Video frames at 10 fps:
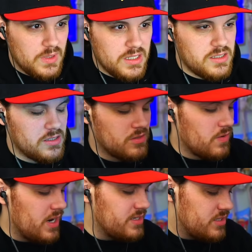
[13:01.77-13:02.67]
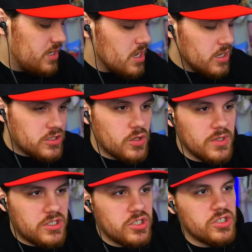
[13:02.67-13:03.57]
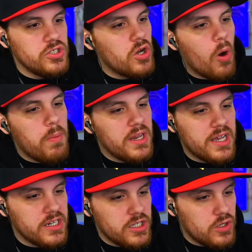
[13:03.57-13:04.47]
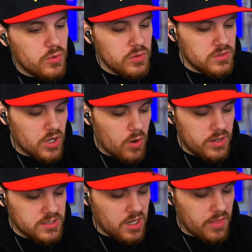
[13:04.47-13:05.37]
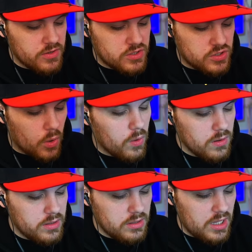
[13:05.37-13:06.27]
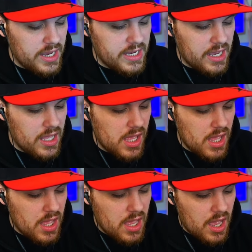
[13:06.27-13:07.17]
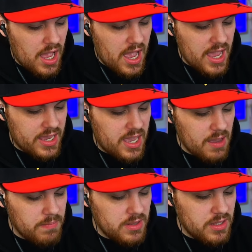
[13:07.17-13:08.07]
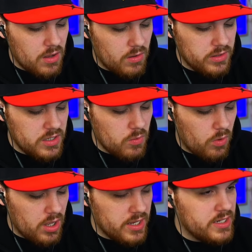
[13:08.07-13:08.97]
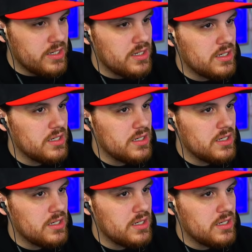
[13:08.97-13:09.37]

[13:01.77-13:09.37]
This is crazy. So is just nobody gonna use Odin's other sword? Like, I can't be the only one.